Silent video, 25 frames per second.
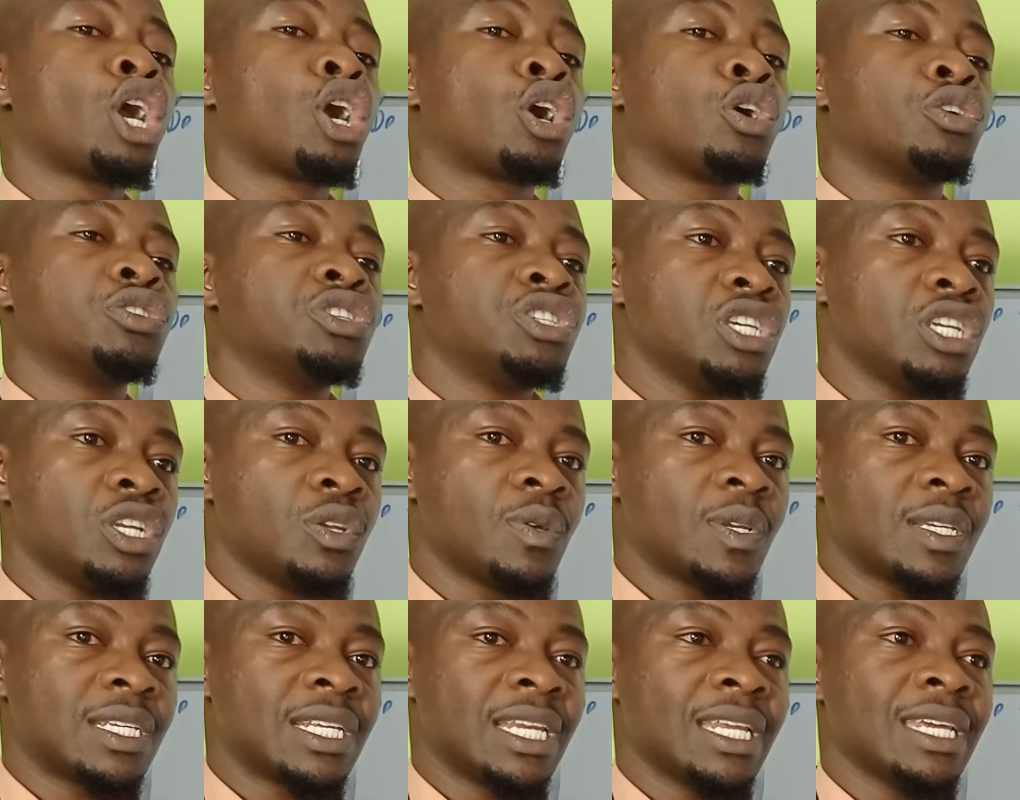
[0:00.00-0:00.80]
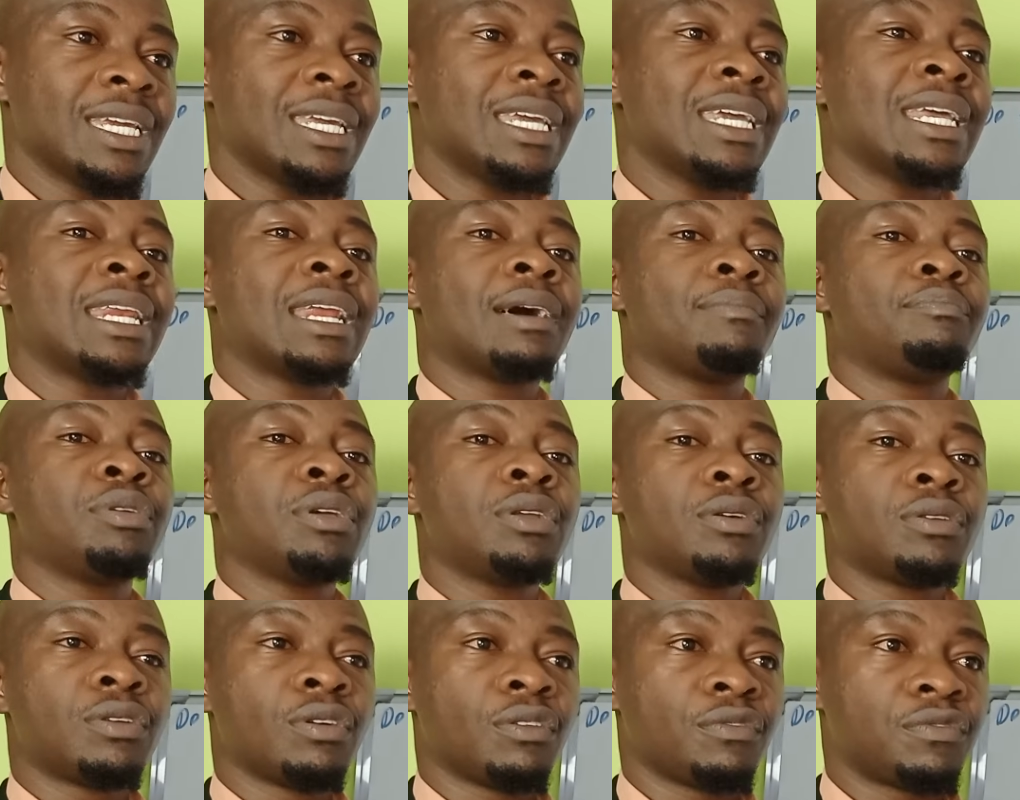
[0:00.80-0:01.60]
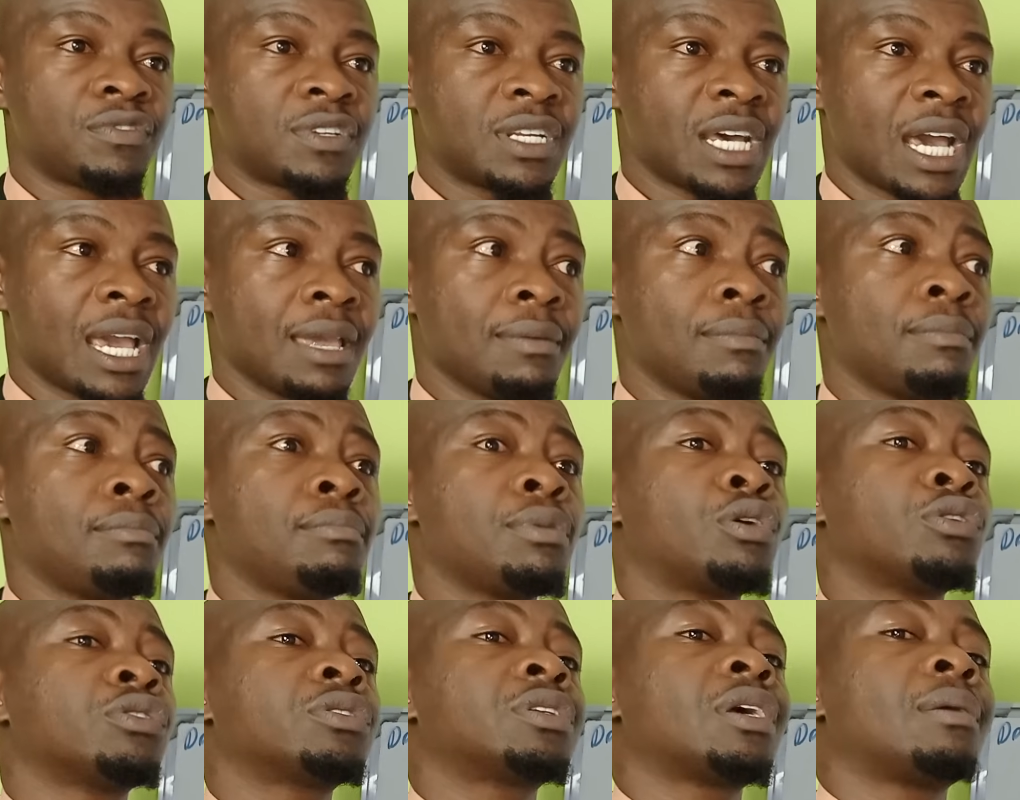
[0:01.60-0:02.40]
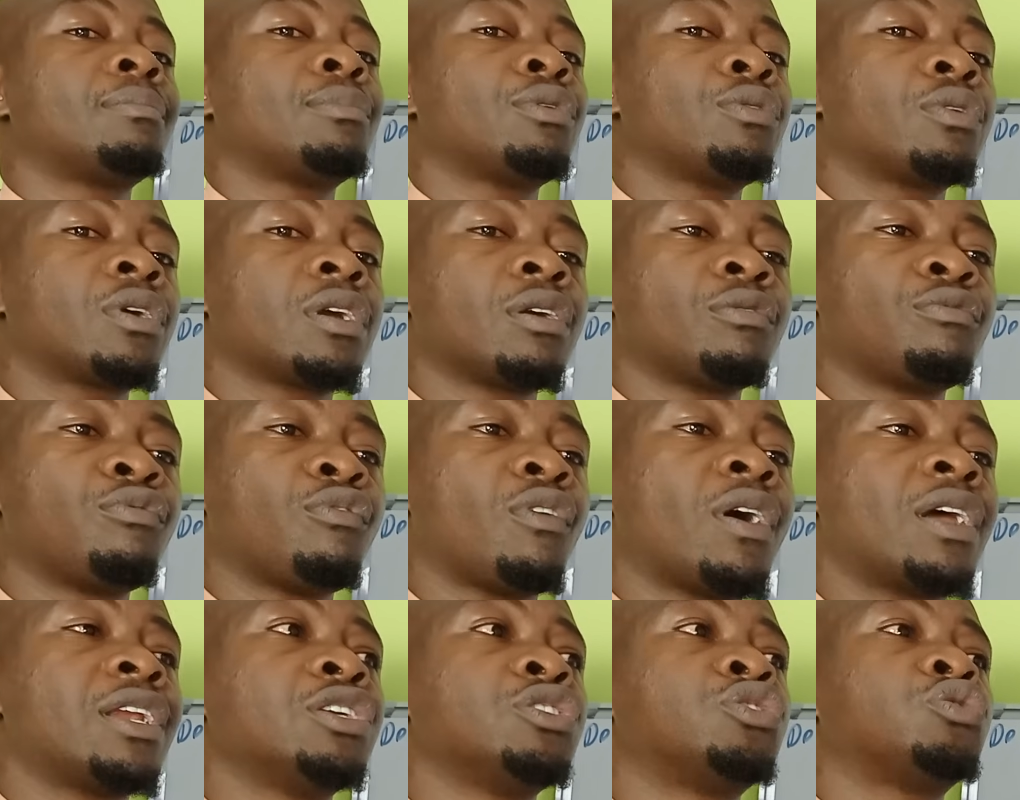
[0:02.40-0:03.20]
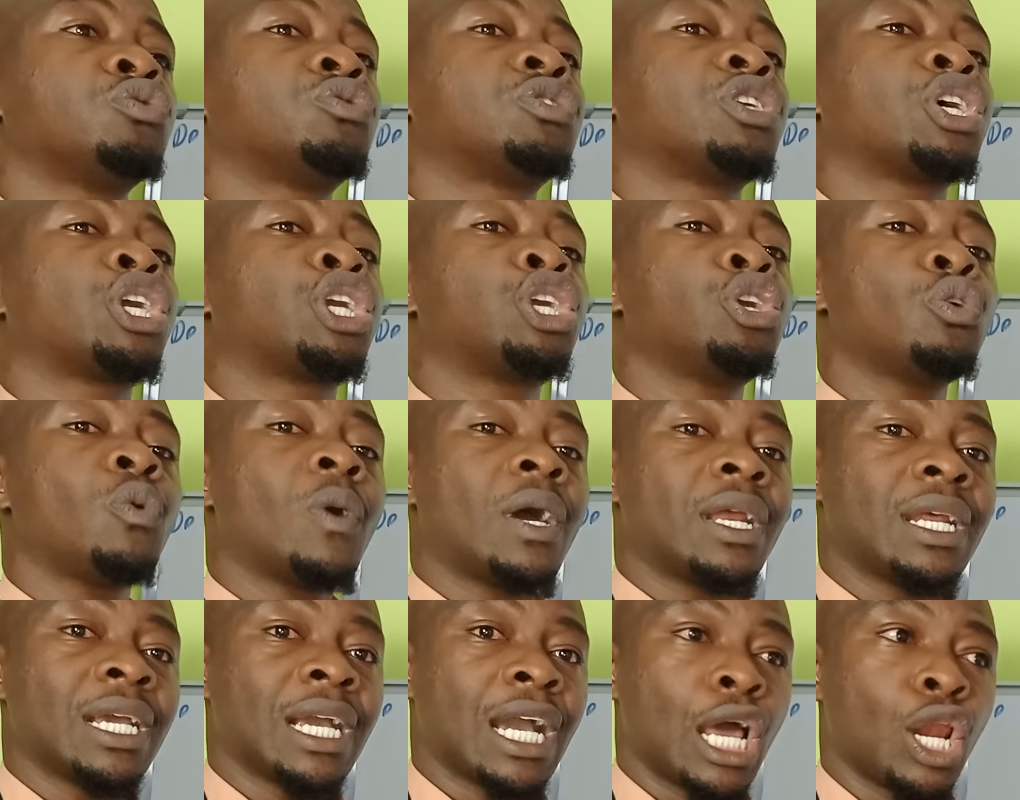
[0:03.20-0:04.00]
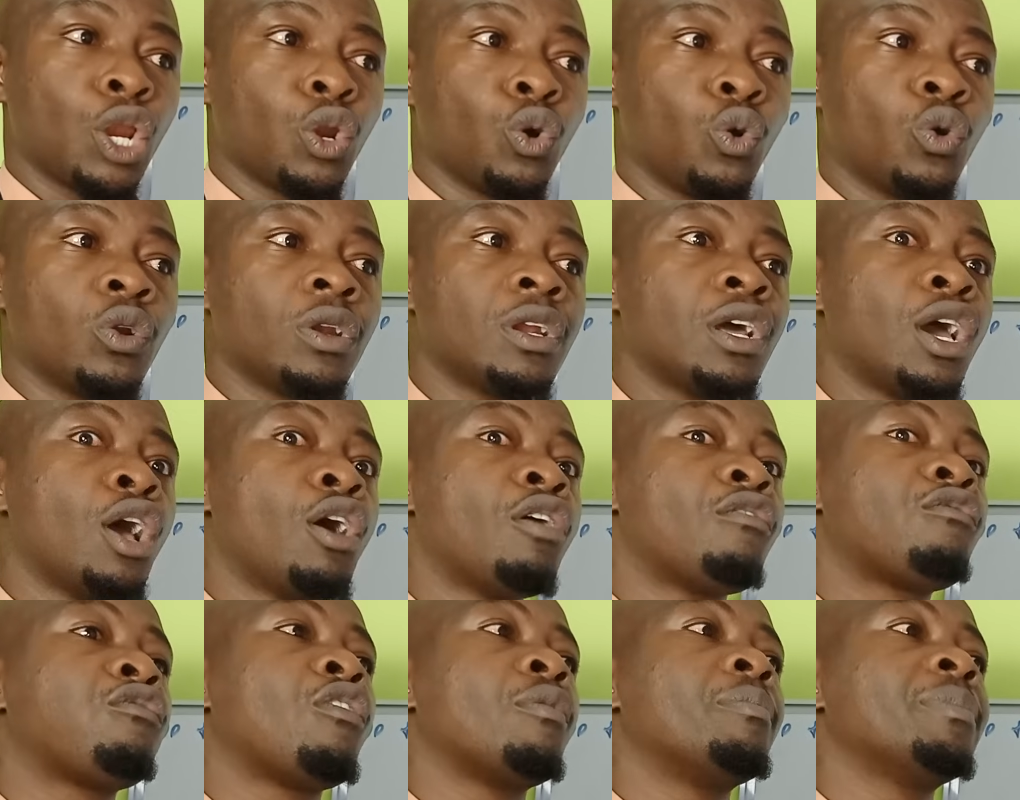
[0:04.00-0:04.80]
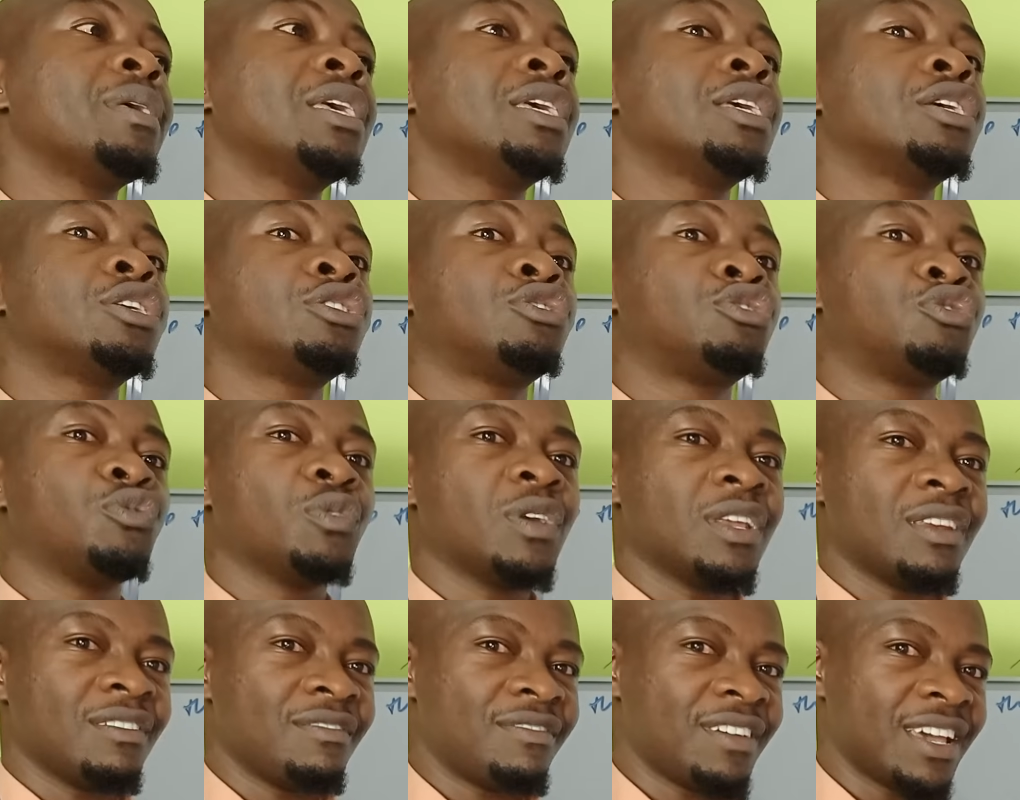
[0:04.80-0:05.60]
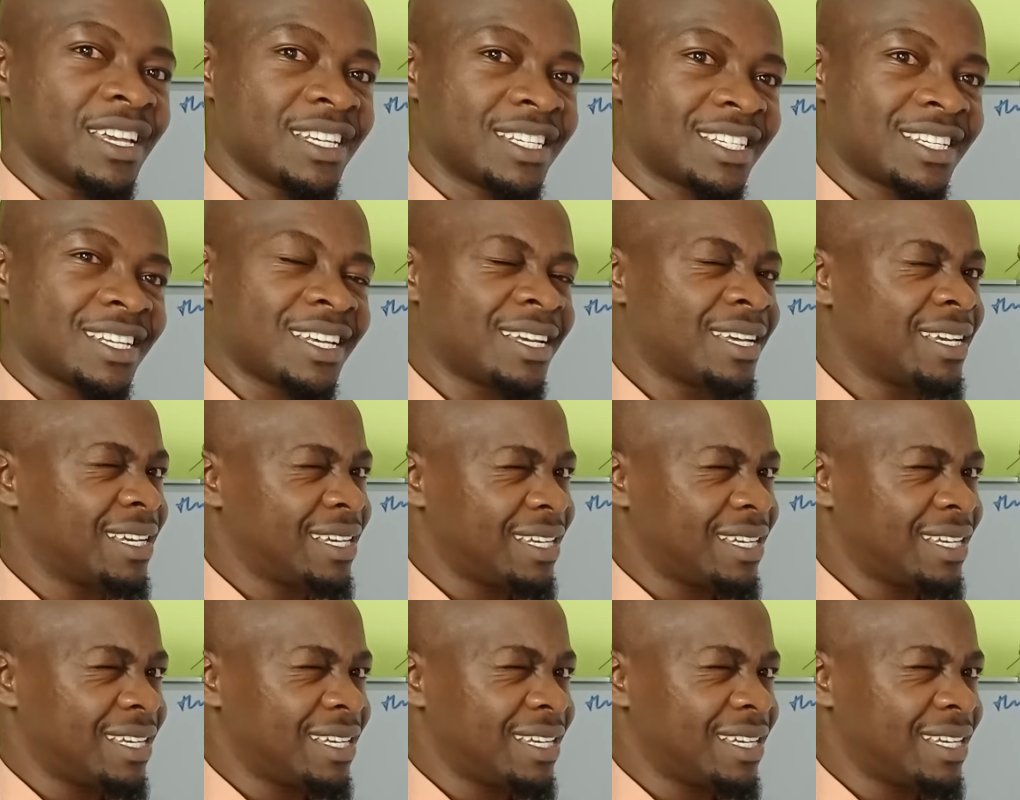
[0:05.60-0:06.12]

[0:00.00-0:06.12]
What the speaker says: continuously in a period of time because I'm looking forward into securing a loan for me to invest.